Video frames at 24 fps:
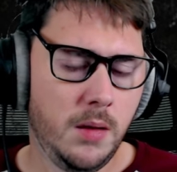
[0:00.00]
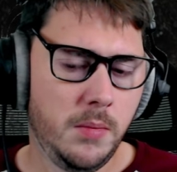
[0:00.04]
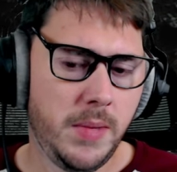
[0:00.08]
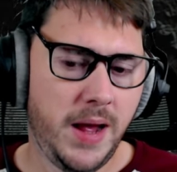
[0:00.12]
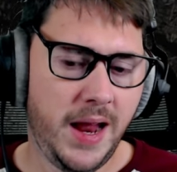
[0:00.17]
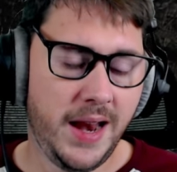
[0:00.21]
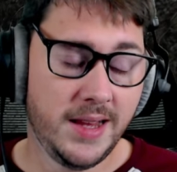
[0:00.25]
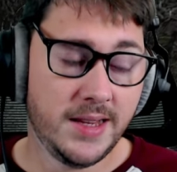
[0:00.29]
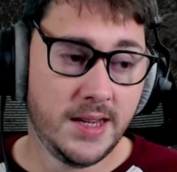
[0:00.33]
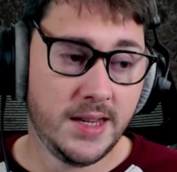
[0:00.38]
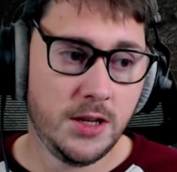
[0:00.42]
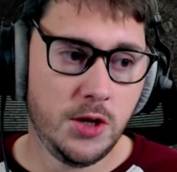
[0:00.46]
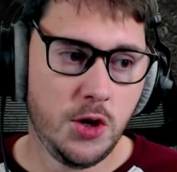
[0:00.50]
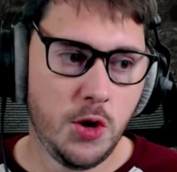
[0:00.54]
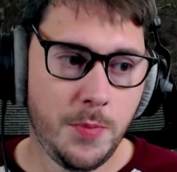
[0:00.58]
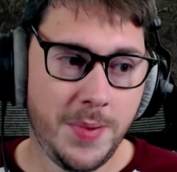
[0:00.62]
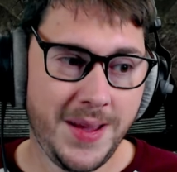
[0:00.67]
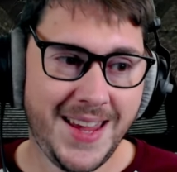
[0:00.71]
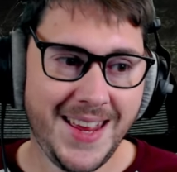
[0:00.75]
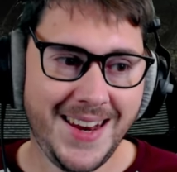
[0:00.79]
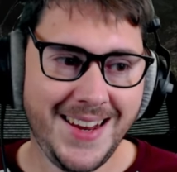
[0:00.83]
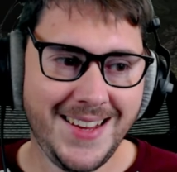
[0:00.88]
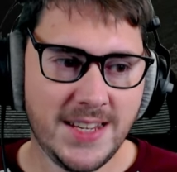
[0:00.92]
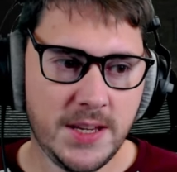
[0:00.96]
Man, he said, you're
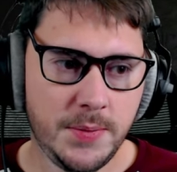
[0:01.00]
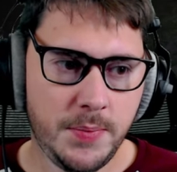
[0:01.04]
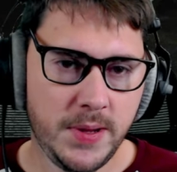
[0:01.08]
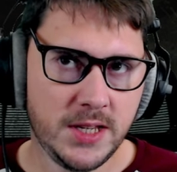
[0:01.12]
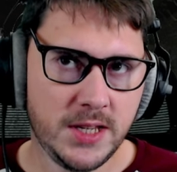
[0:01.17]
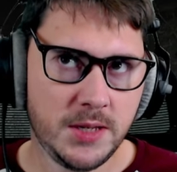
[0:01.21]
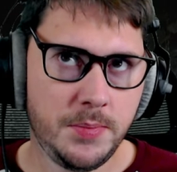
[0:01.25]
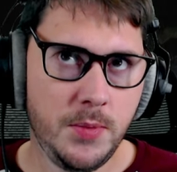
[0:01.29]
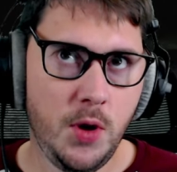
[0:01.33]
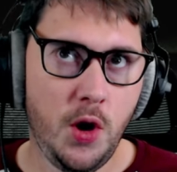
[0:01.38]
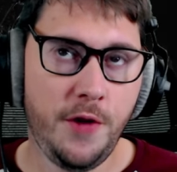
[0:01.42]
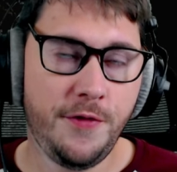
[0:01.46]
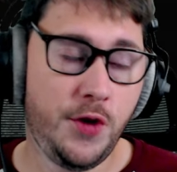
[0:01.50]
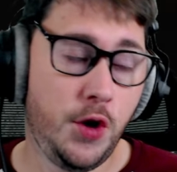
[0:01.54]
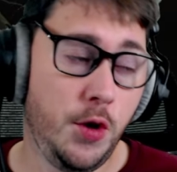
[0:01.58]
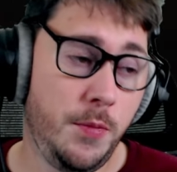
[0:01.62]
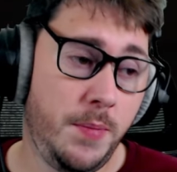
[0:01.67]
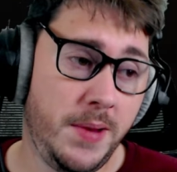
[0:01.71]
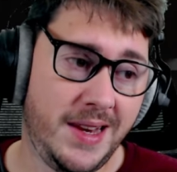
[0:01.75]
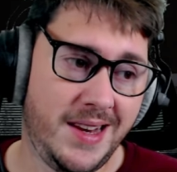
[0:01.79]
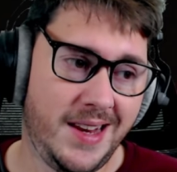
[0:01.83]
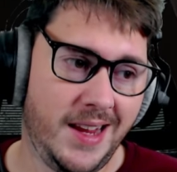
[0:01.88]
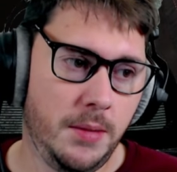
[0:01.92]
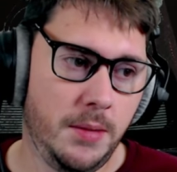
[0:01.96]
beginning to piss me off. Could
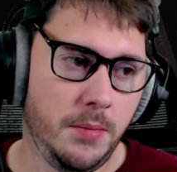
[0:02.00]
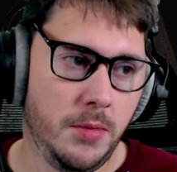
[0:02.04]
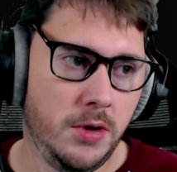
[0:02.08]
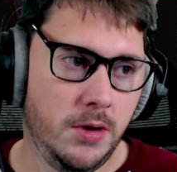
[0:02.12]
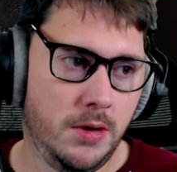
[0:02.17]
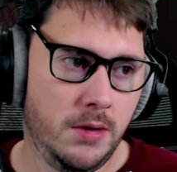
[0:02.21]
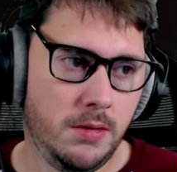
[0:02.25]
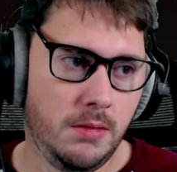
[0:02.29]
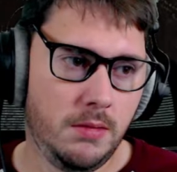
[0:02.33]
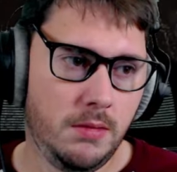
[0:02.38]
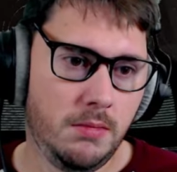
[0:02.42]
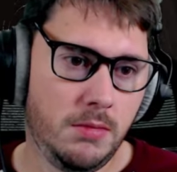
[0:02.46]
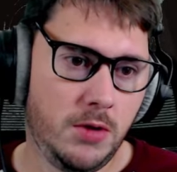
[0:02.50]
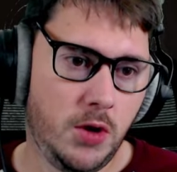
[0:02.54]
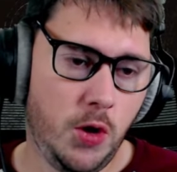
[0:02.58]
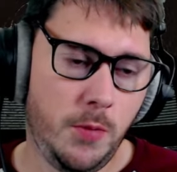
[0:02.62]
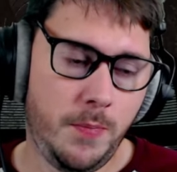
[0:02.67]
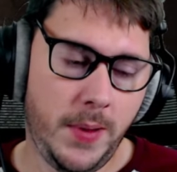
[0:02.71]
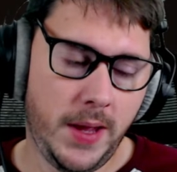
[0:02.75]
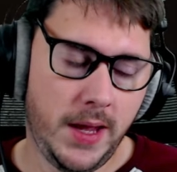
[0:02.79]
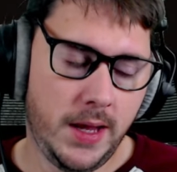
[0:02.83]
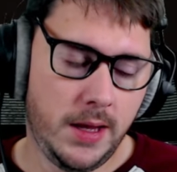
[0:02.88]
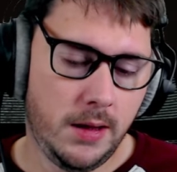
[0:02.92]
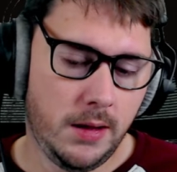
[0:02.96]
be Demon. Could
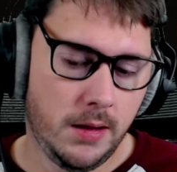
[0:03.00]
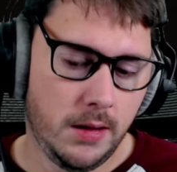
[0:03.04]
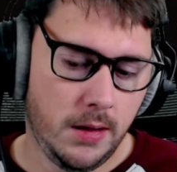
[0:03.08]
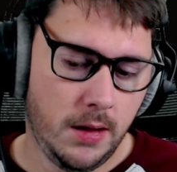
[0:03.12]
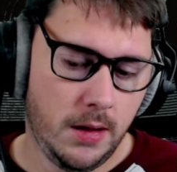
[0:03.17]
be.